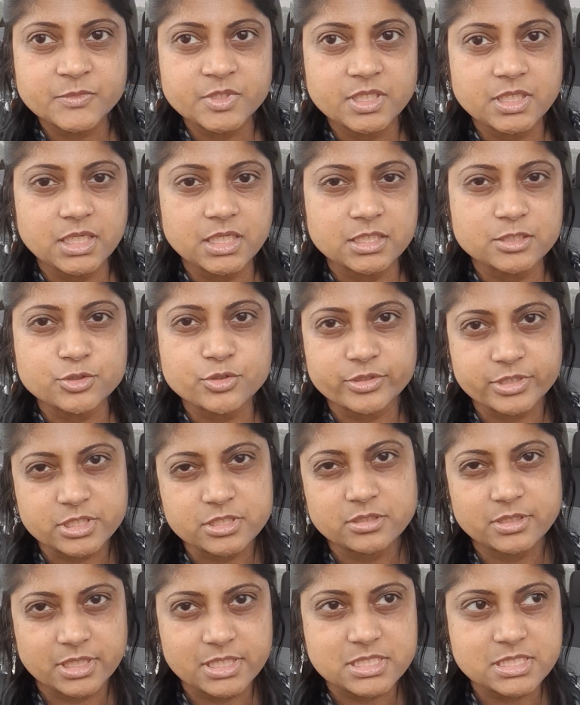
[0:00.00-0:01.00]
during
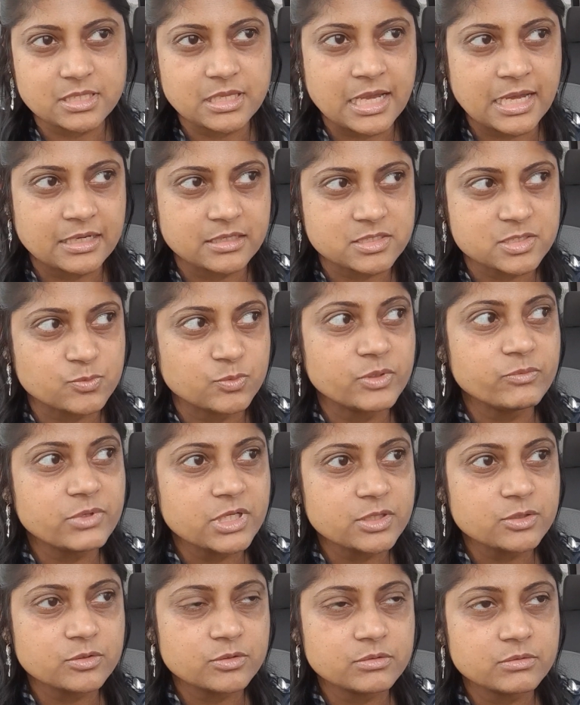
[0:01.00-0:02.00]
today's class. We
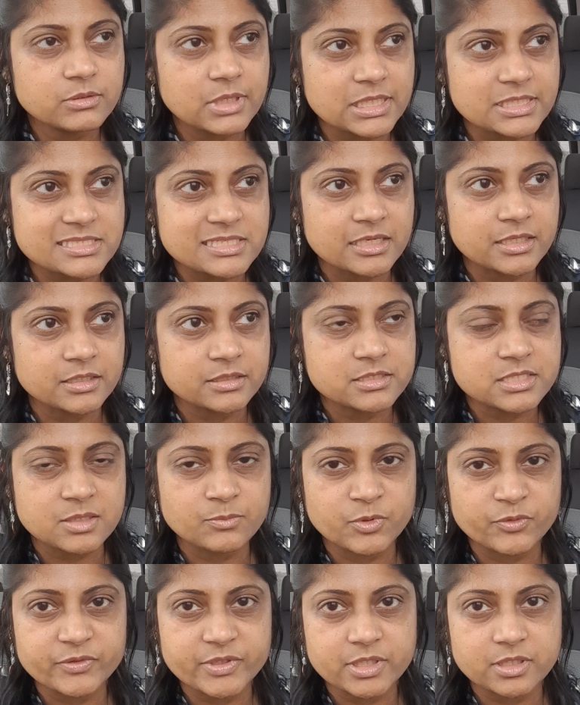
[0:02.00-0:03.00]
went through, I said,
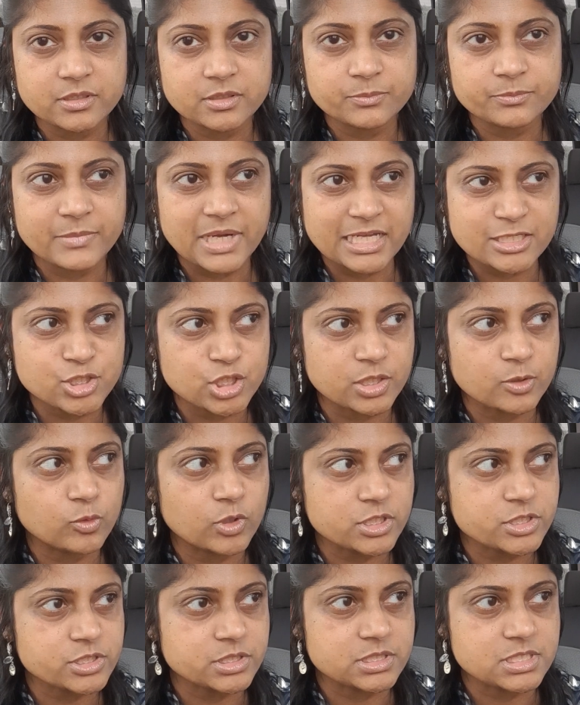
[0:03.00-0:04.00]
some of the matching
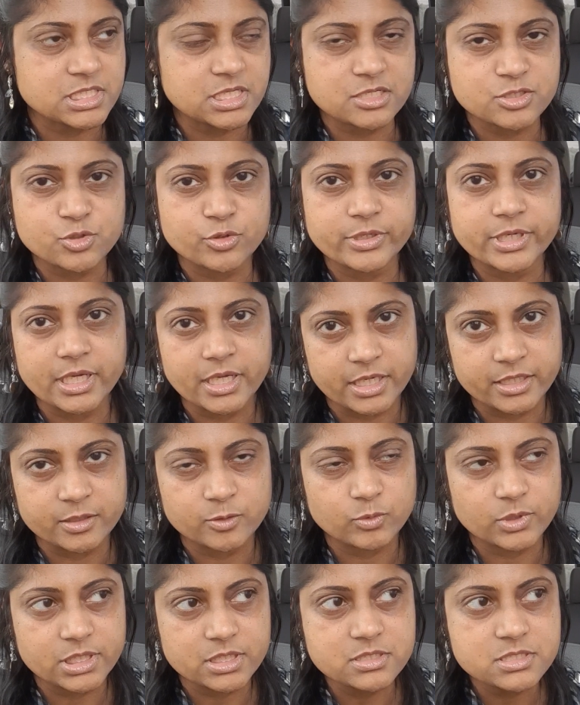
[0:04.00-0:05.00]
questions yesterday
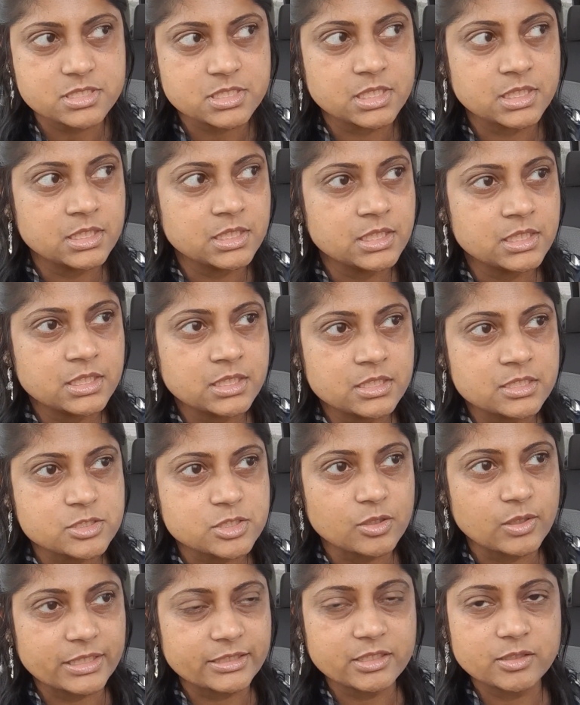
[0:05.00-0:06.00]
anyways.
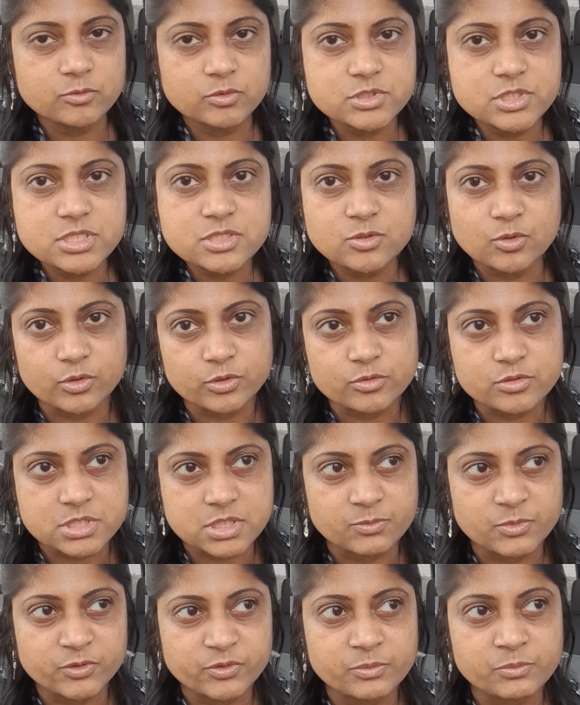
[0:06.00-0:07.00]
So I think we'll just go through
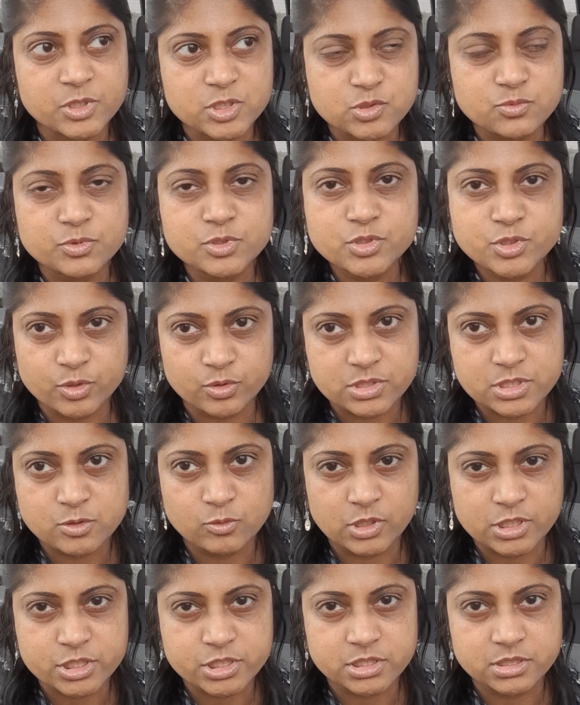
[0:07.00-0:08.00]
some of the multiple choice
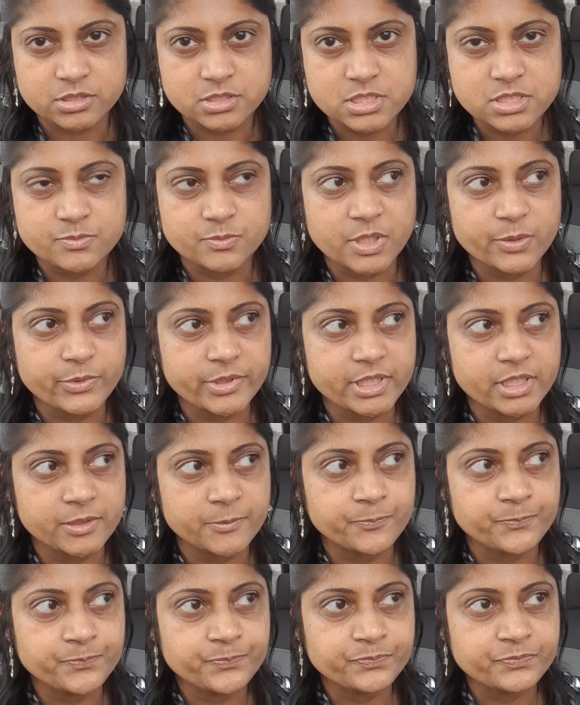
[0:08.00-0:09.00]
questions.
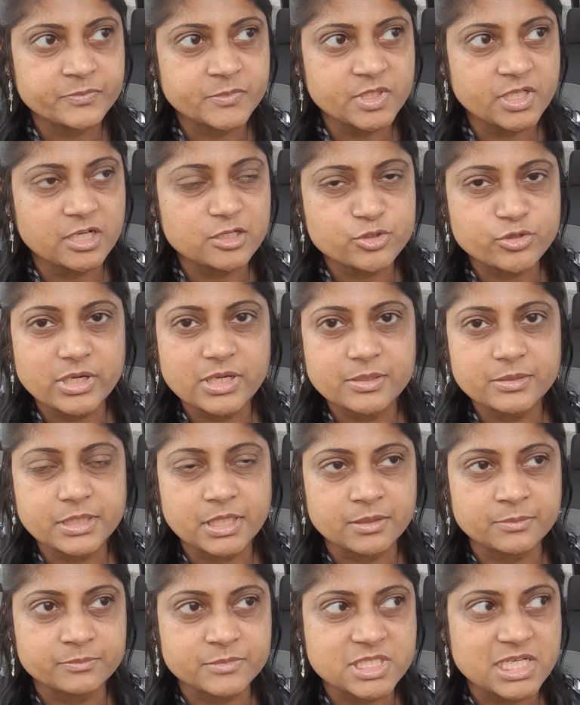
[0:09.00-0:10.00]
Maybe I'll try
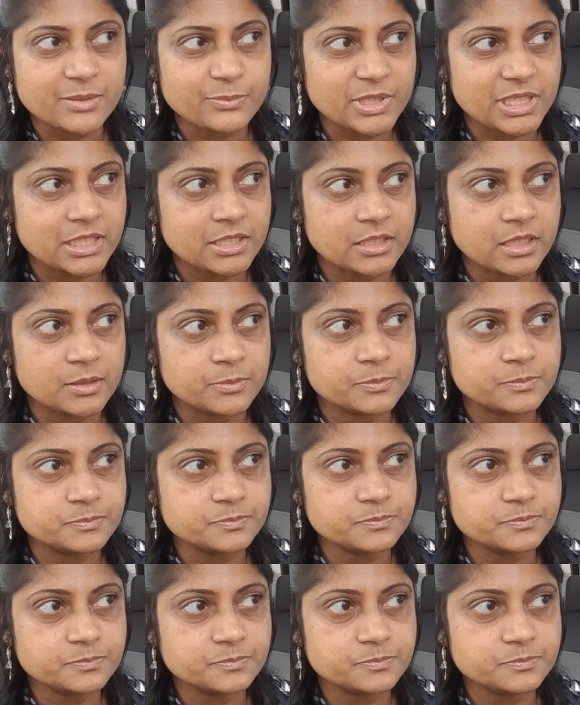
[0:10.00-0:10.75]
typing it up